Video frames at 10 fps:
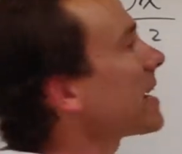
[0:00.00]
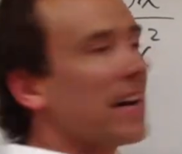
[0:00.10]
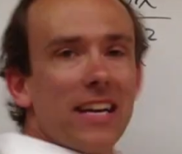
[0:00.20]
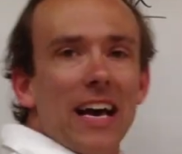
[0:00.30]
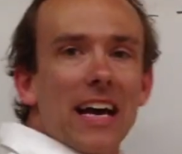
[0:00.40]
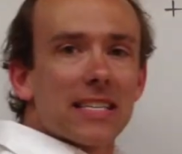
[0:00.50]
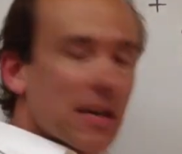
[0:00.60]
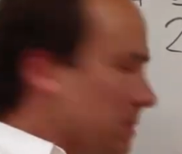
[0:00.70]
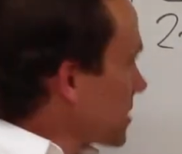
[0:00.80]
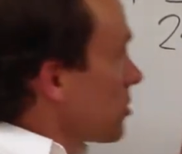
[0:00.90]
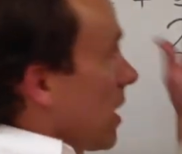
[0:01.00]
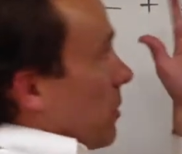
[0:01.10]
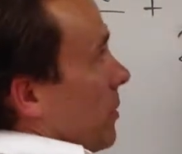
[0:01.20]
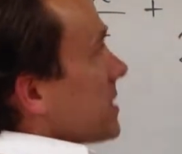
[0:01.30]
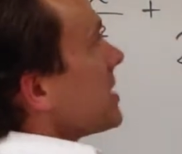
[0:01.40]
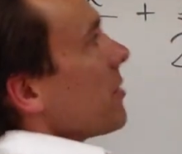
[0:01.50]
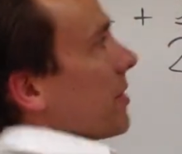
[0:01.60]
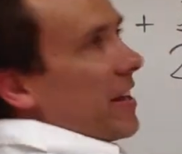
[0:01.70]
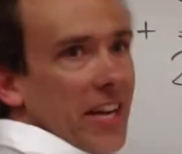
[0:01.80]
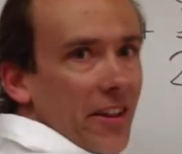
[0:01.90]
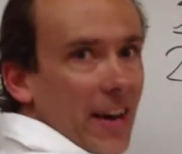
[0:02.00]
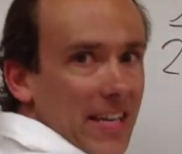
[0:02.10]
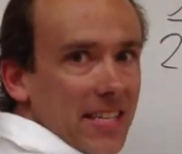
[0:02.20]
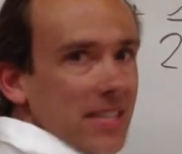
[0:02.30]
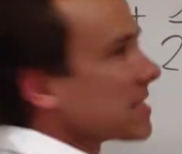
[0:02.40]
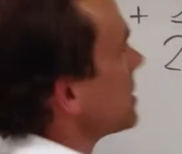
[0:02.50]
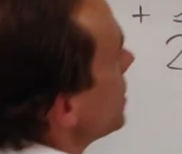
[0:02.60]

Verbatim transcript: I got an x, I'm, so I want to see are there any other x's?